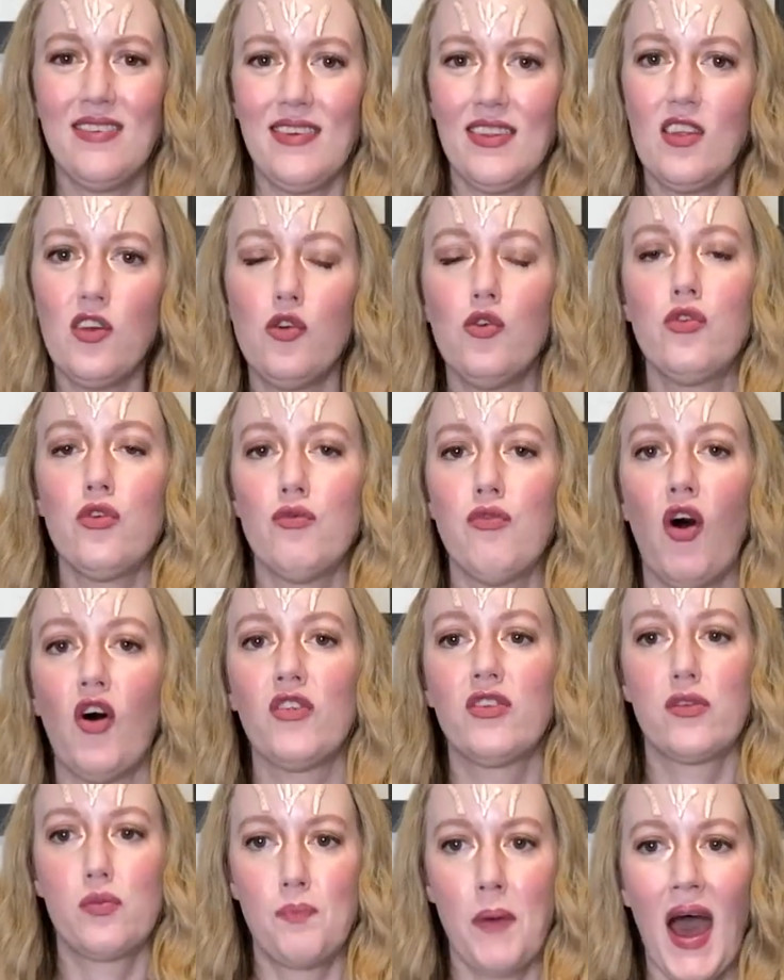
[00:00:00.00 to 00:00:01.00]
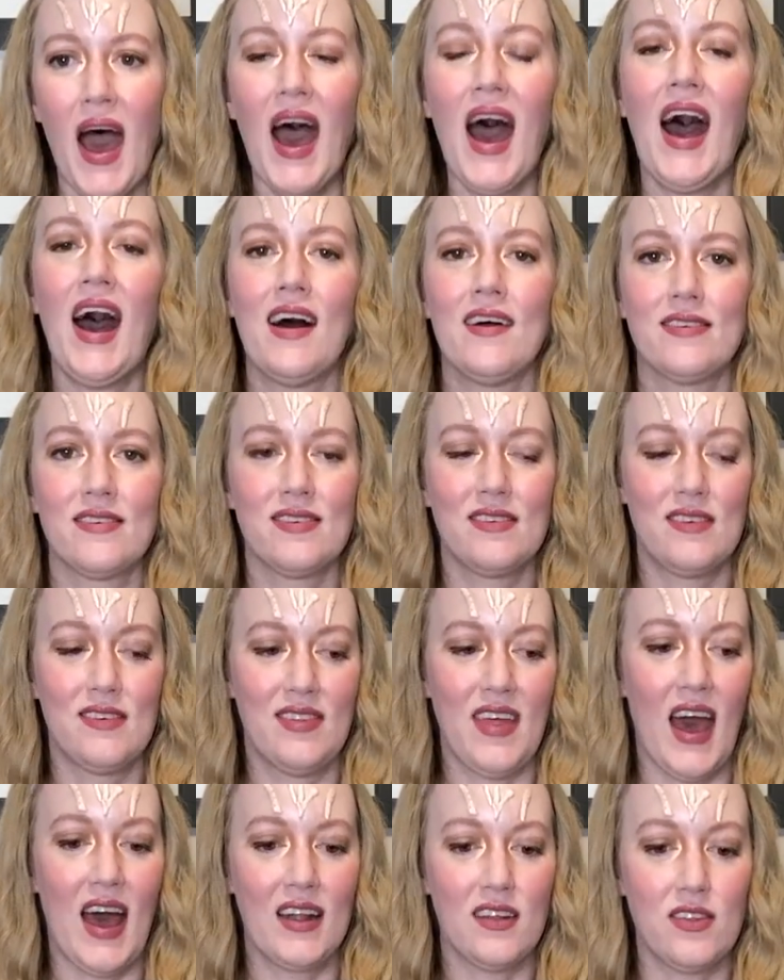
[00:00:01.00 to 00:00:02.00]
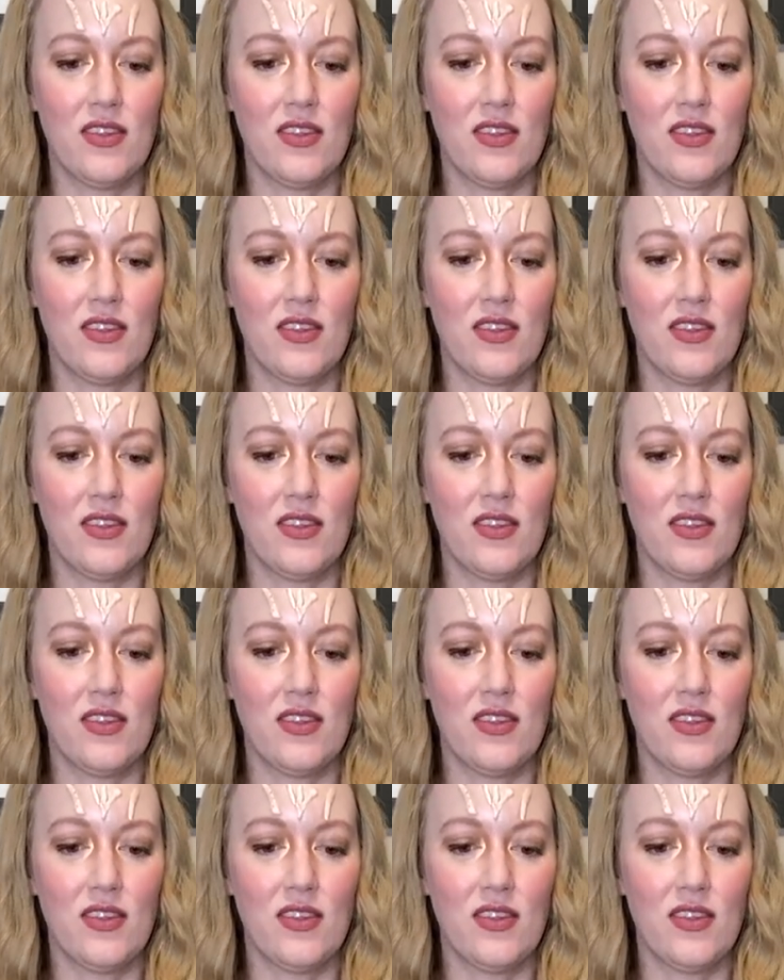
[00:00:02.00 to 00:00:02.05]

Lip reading: in the Yuuzhan Vong's past that